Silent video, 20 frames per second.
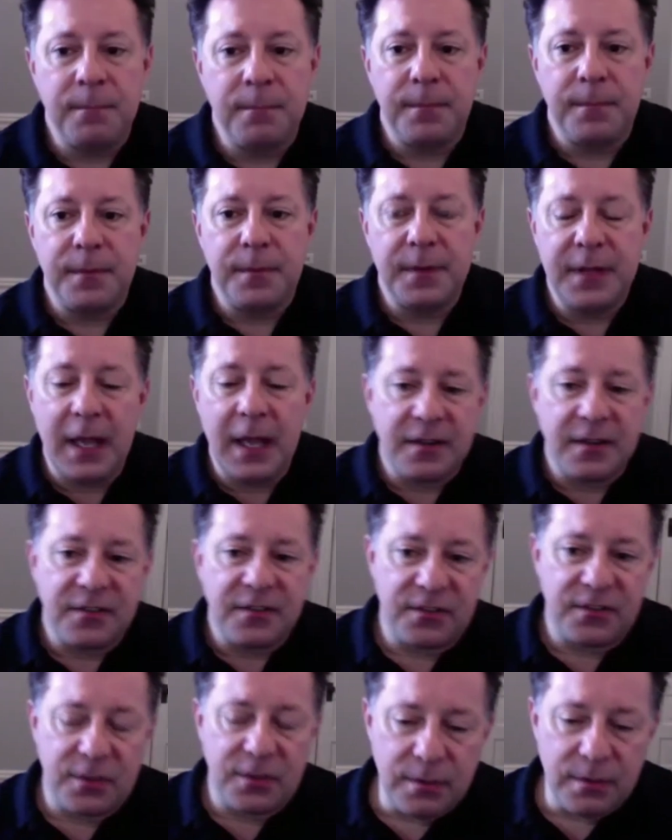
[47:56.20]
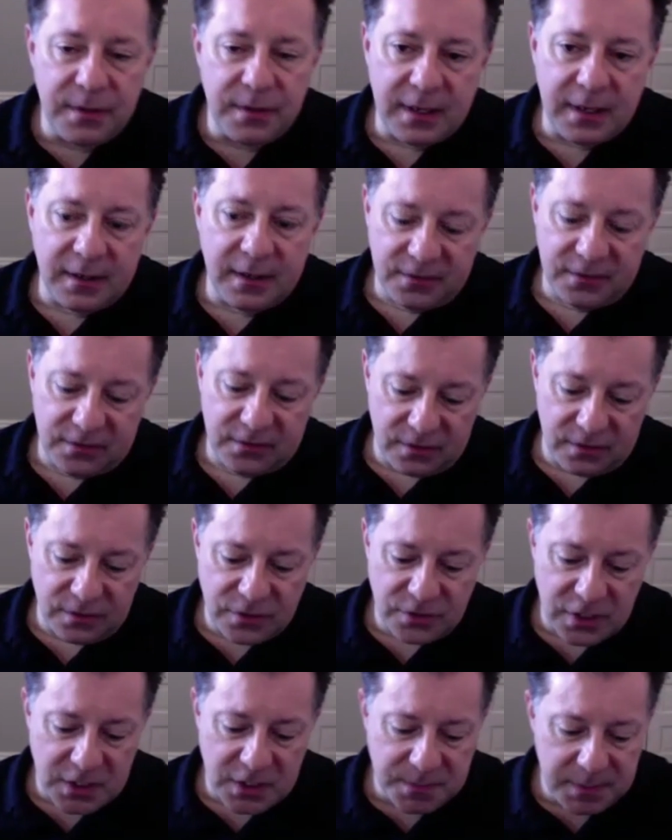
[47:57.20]
Yes. Two things.
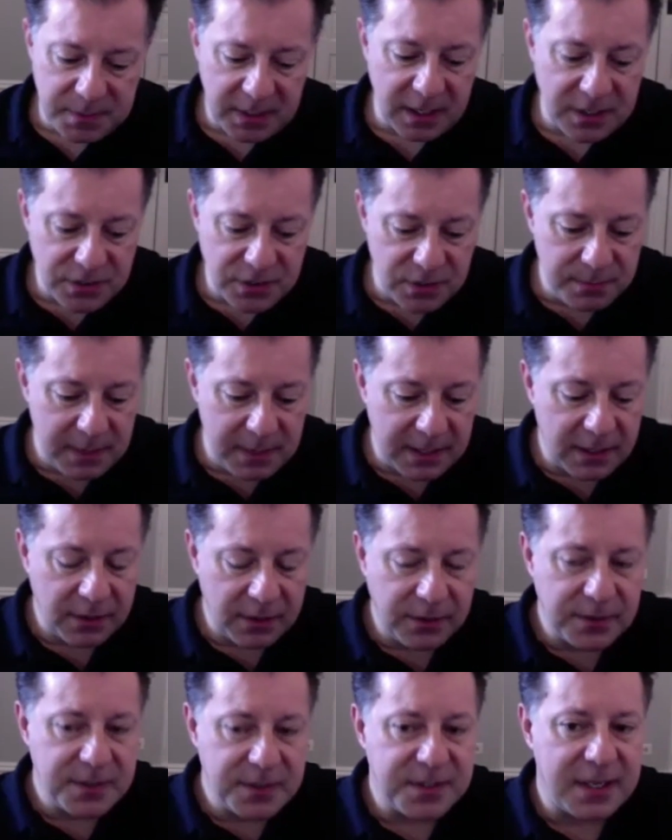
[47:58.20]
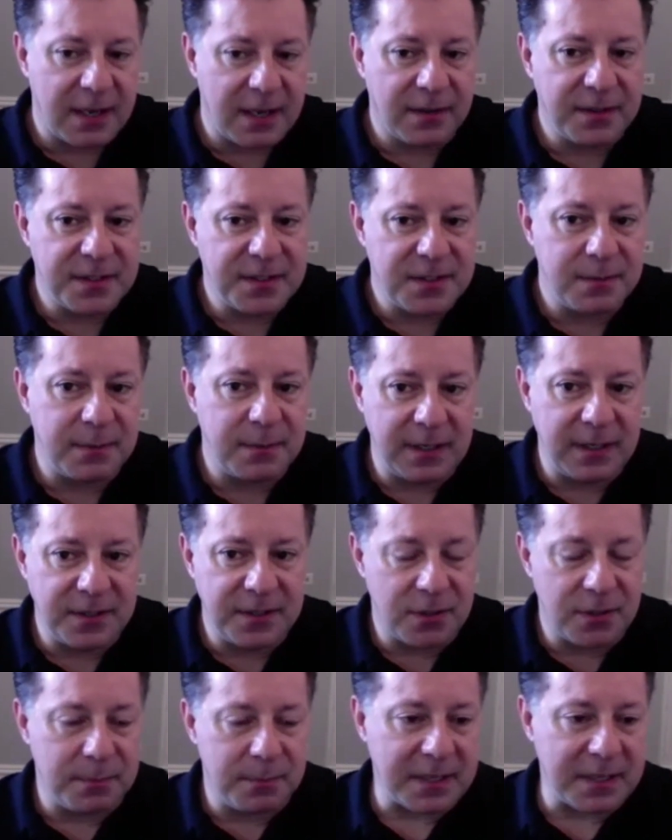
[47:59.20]
Just because you make a good sound doesn't mean
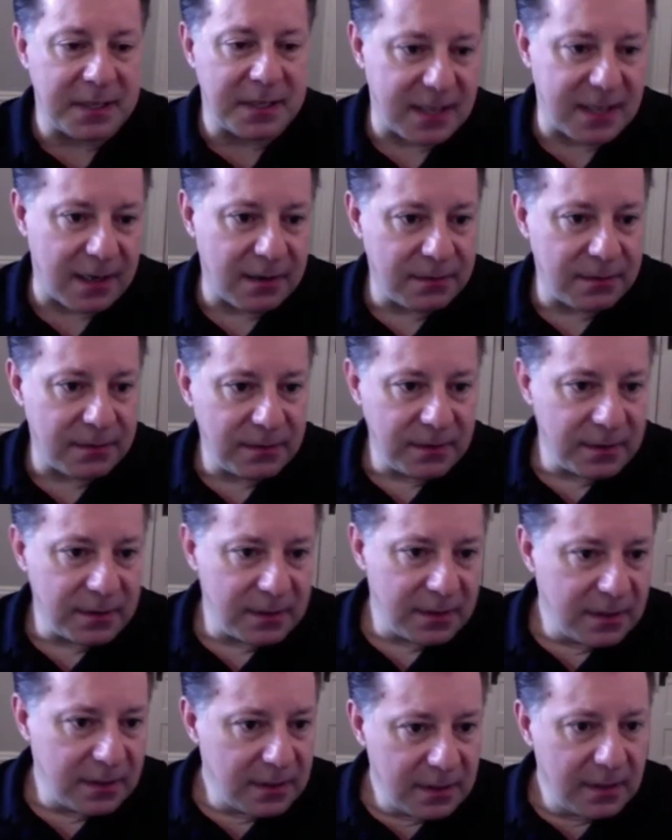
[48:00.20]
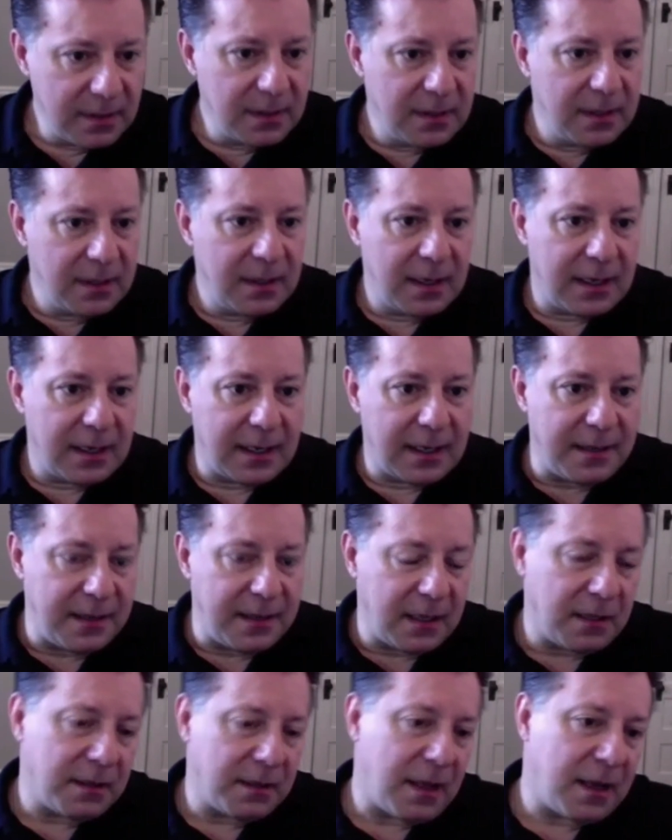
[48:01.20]
it's your best sound. And I
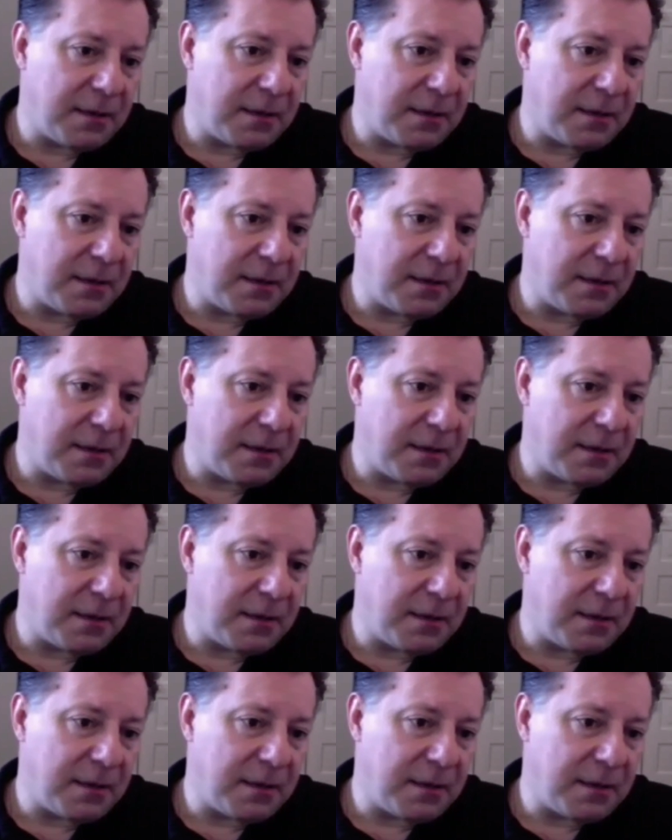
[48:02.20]
think a lot of